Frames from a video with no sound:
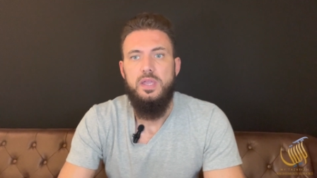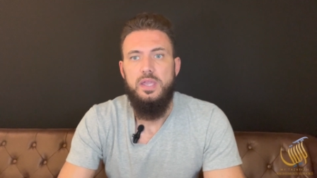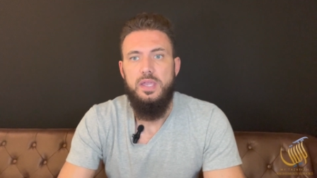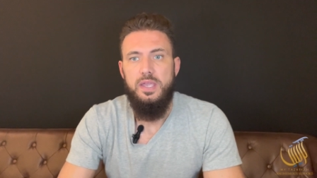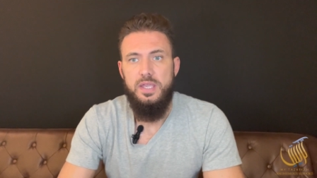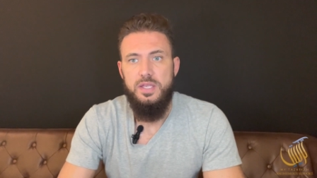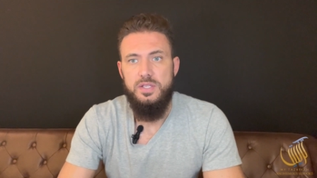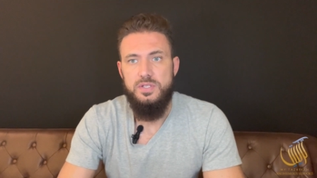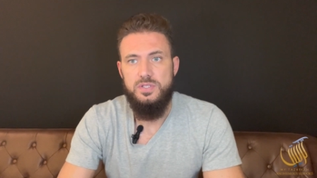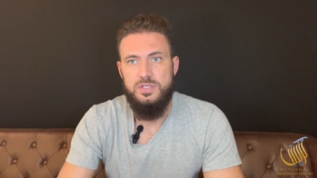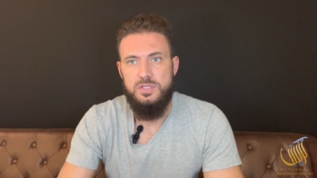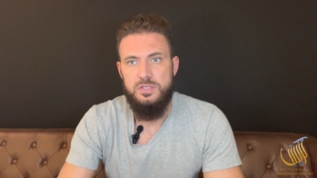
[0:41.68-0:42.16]

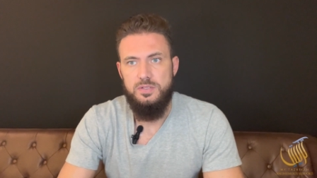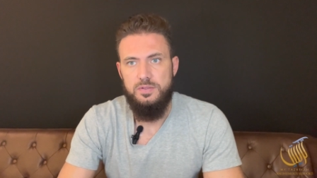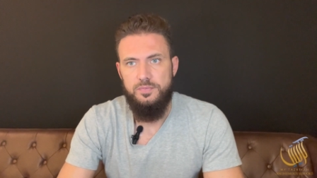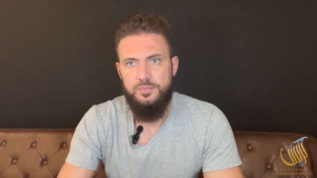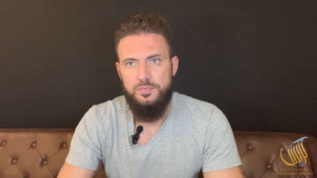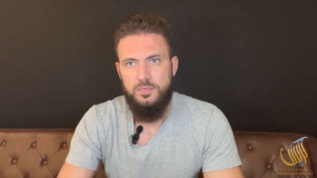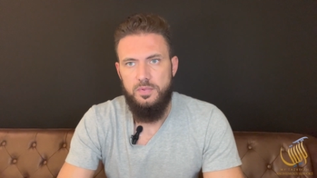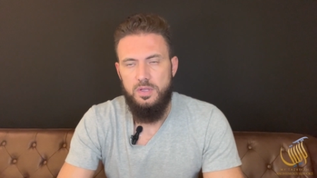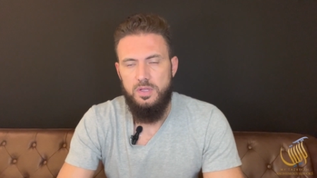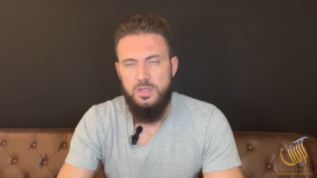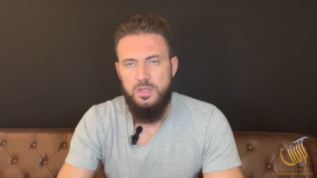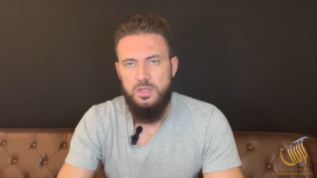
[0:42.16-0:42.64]
is
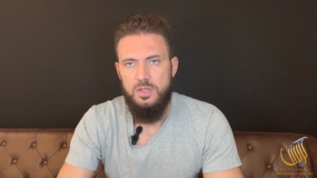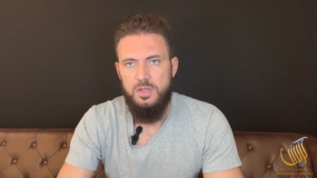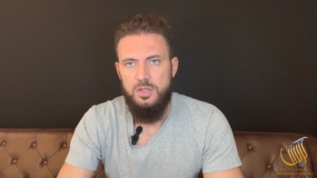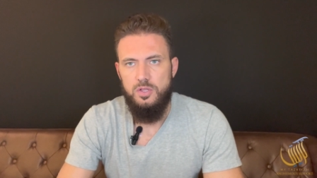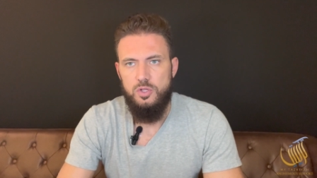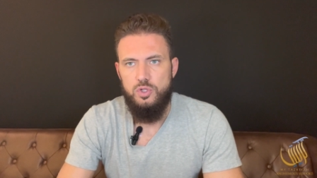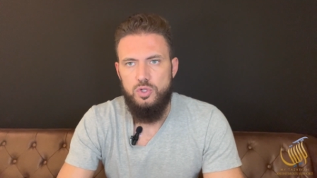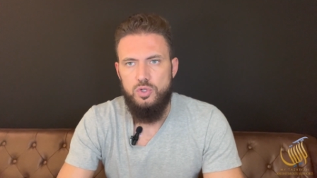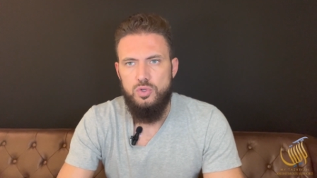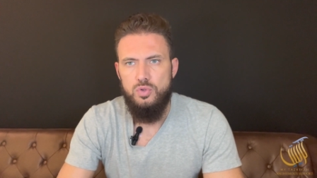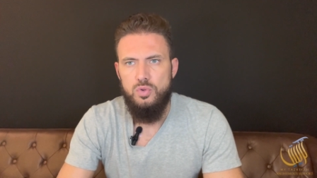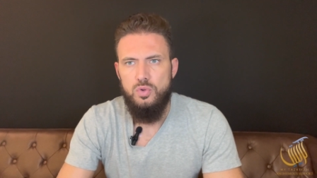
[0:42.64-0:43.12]

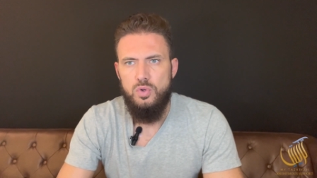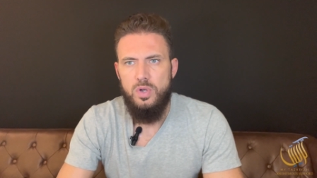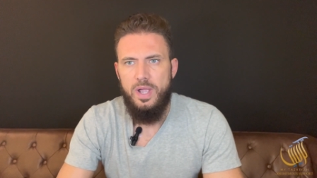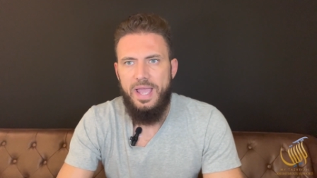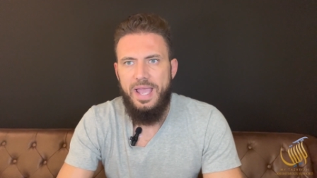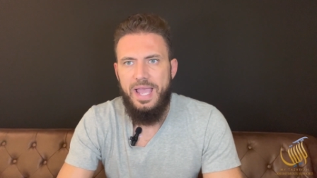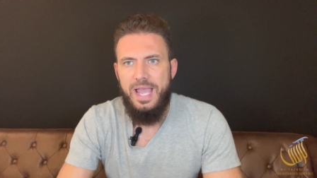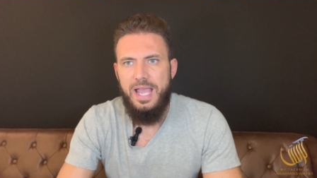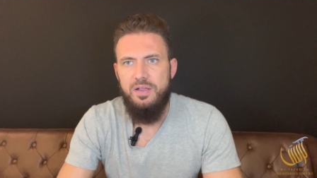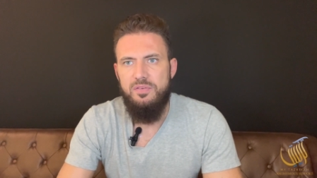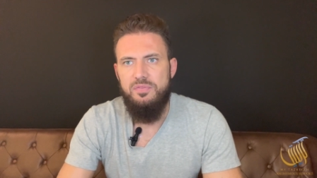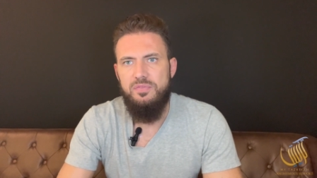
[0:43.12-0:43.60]
to
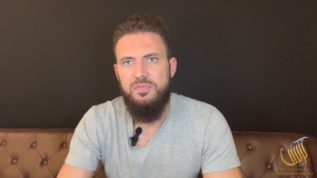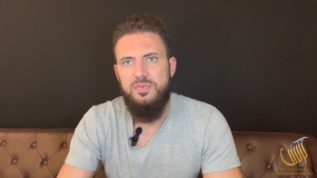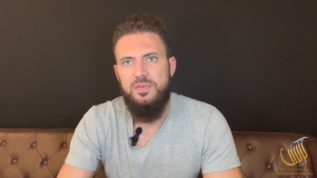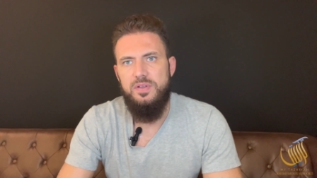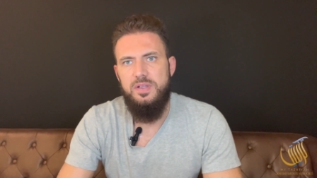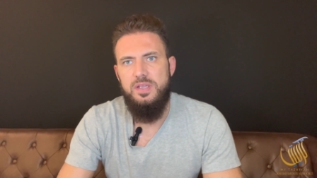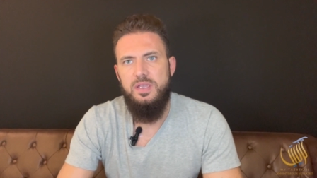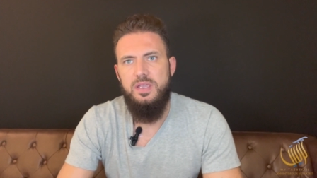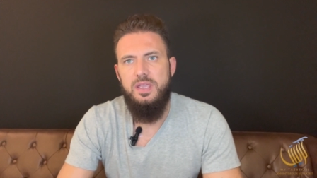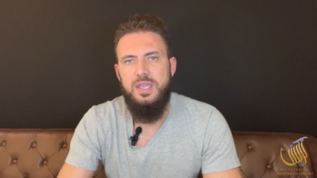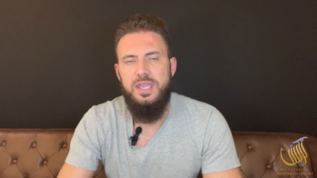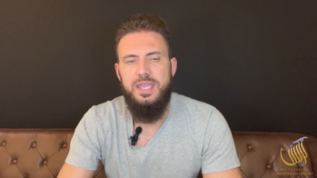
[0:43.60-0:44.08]
have
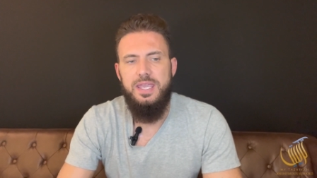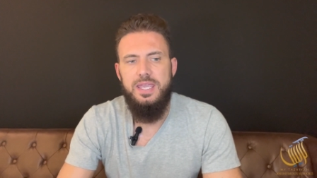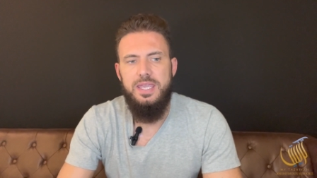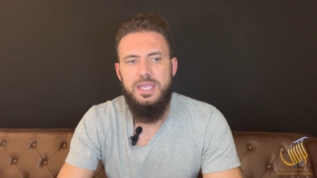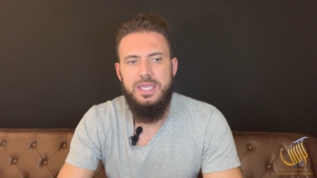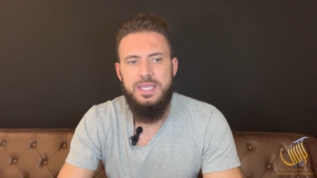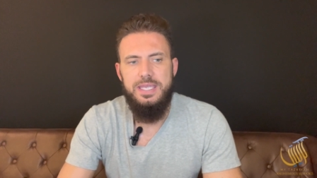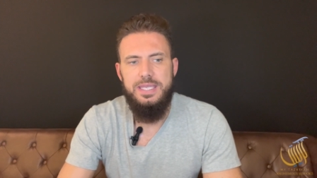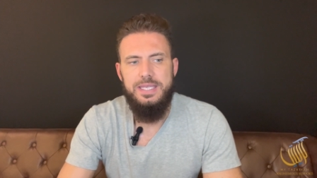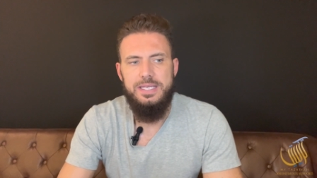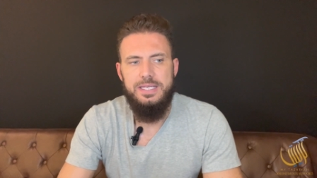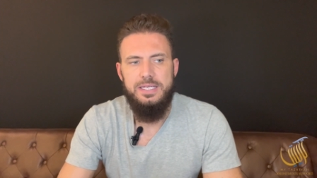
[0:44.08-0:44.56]

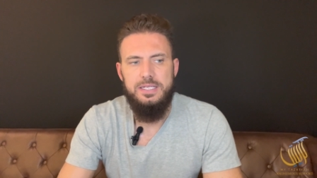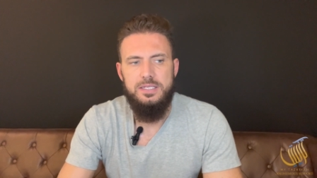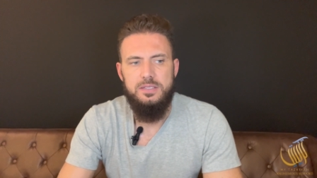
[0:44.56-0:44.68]
a,